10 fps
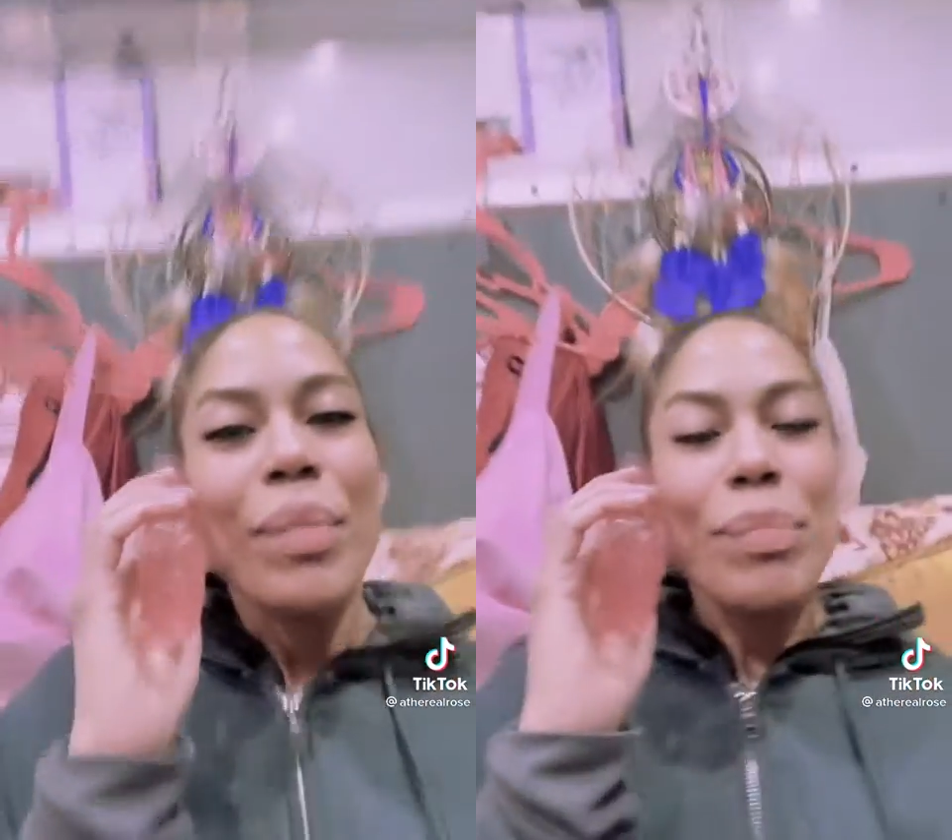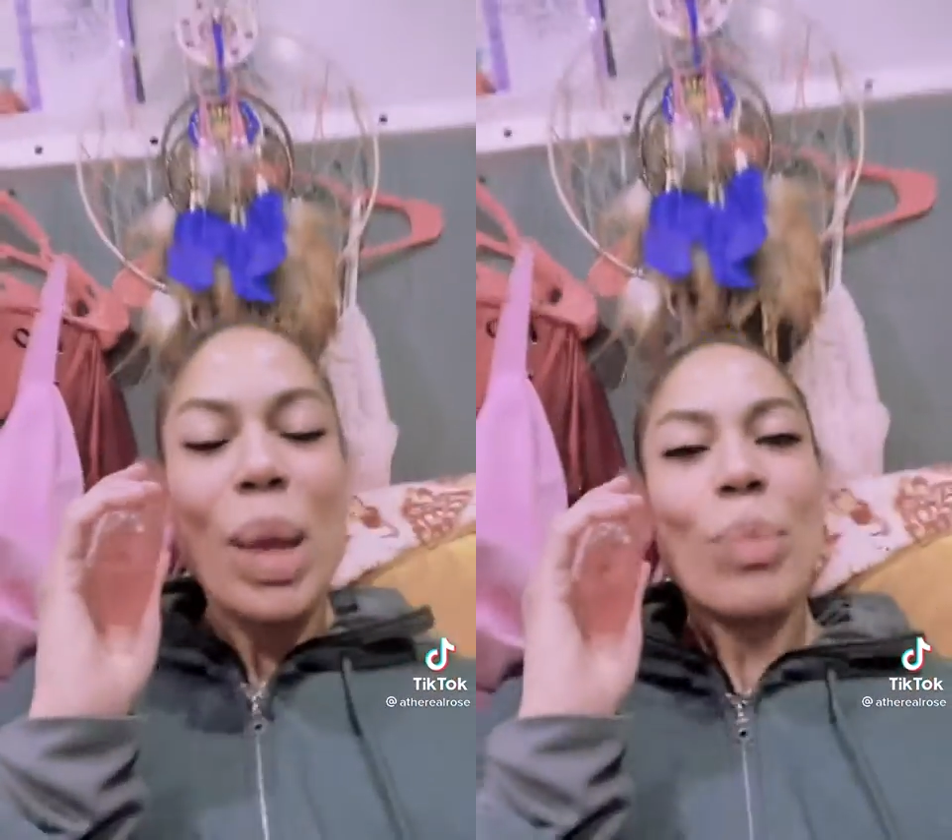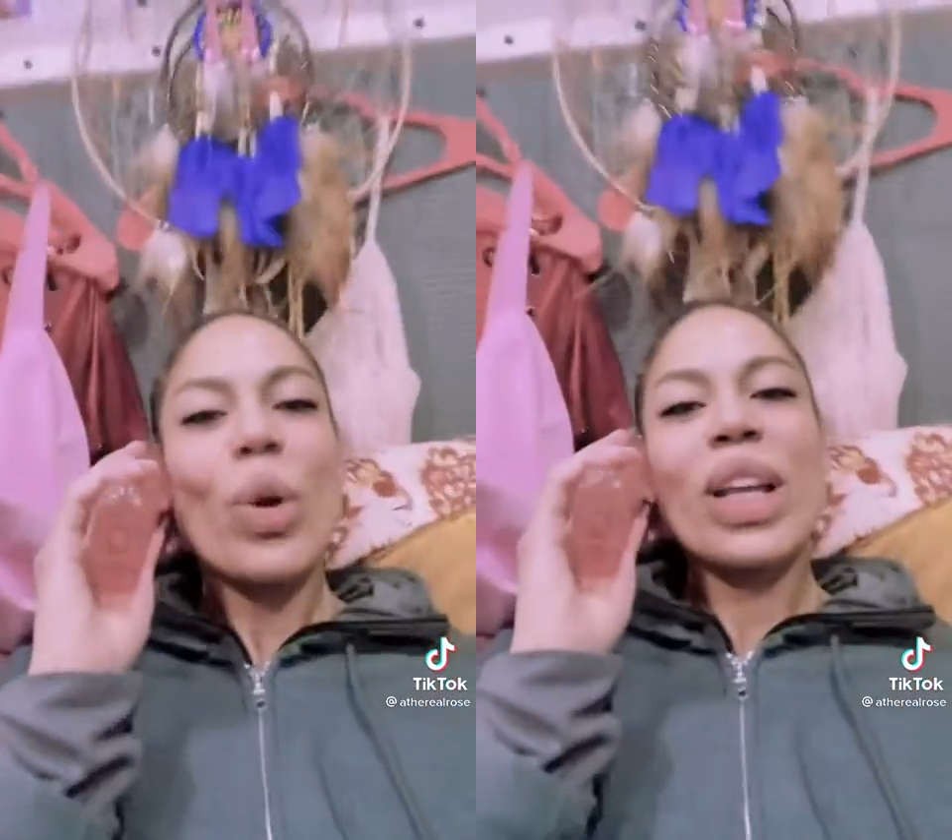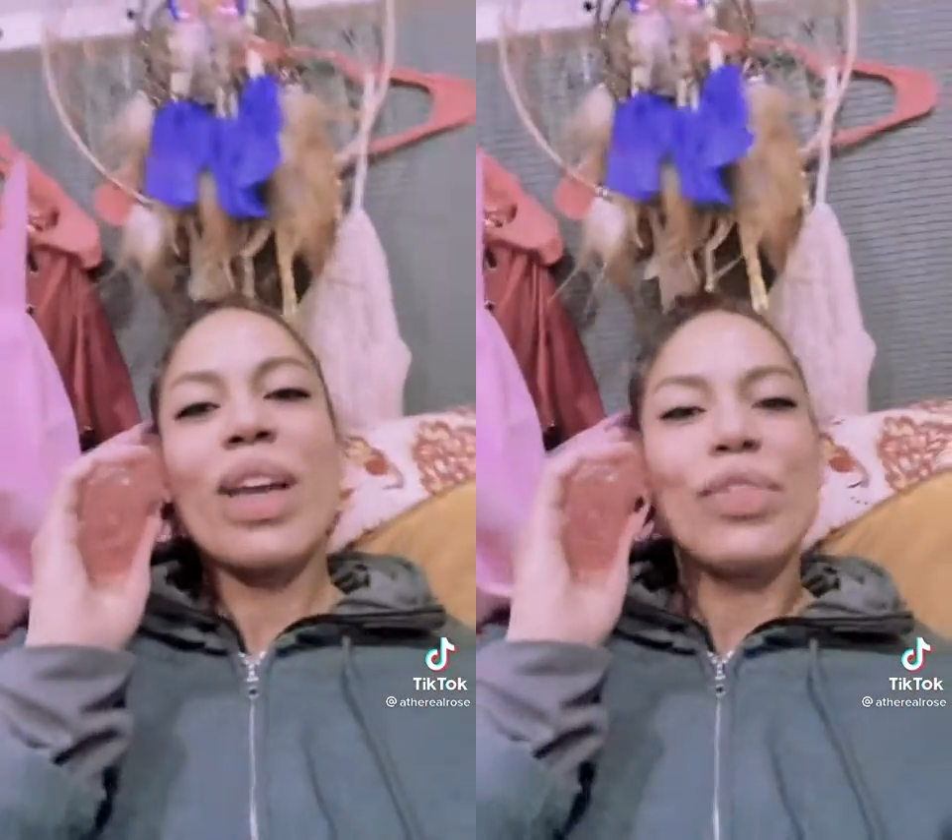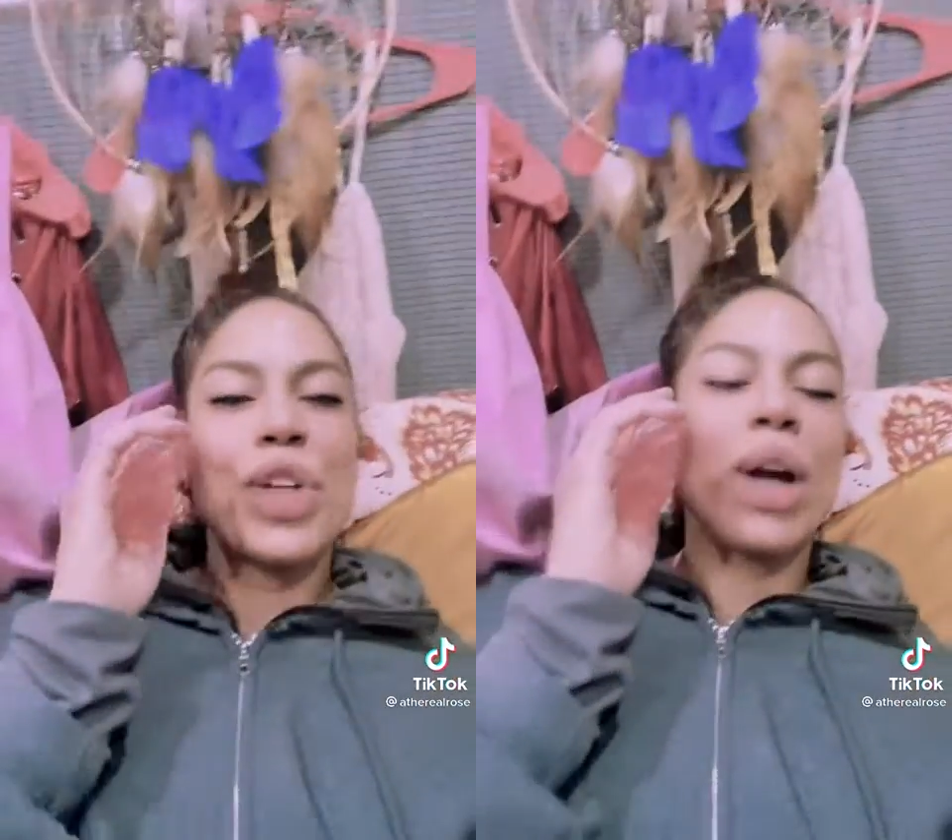Ma'am, what
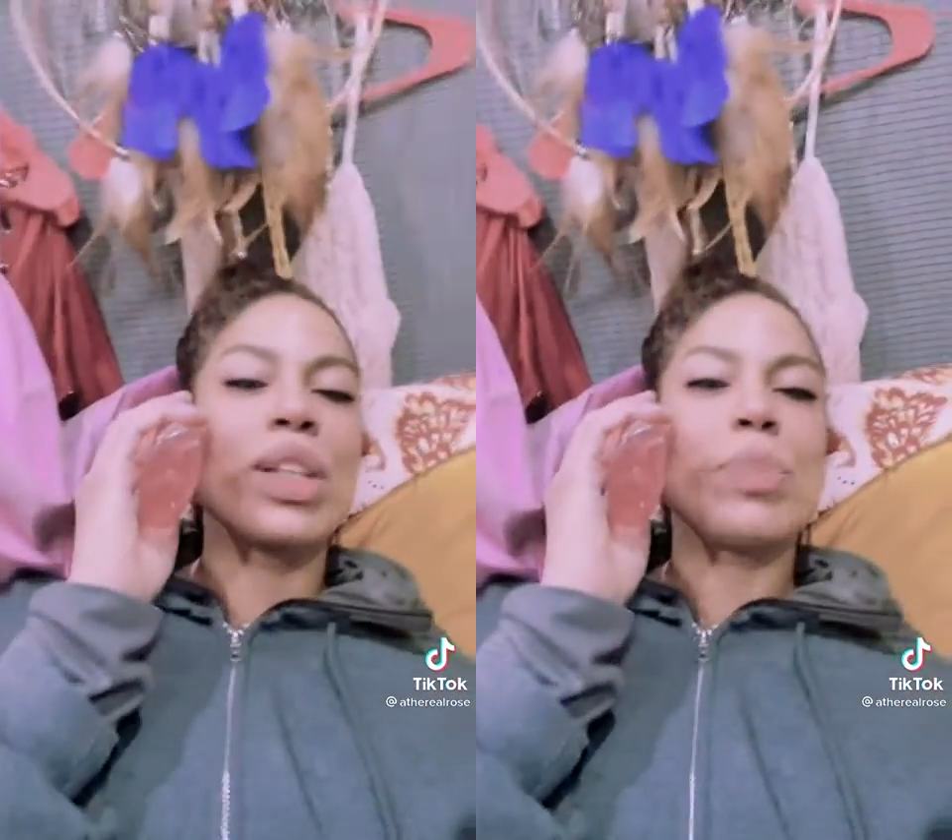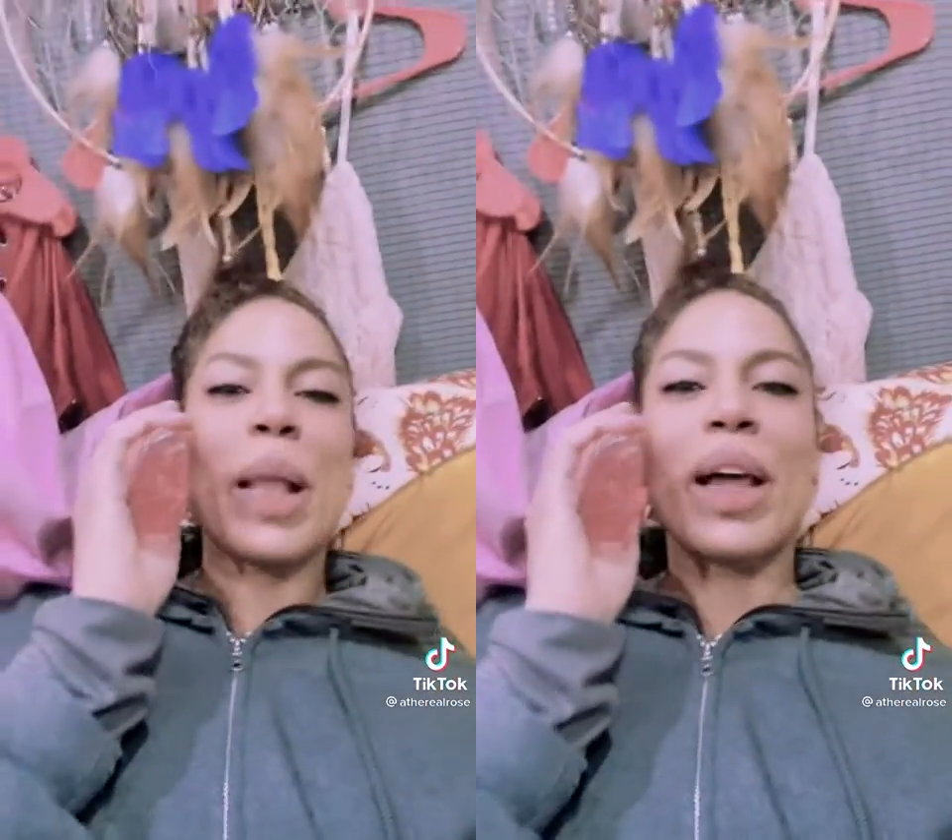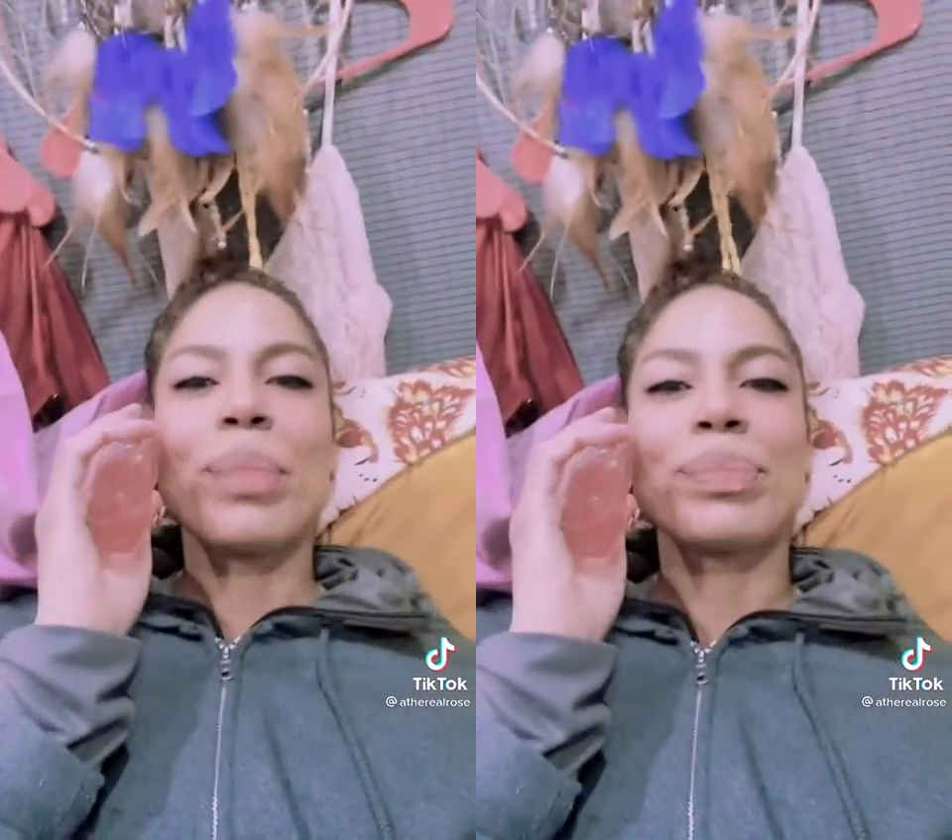kind of dog is Bella?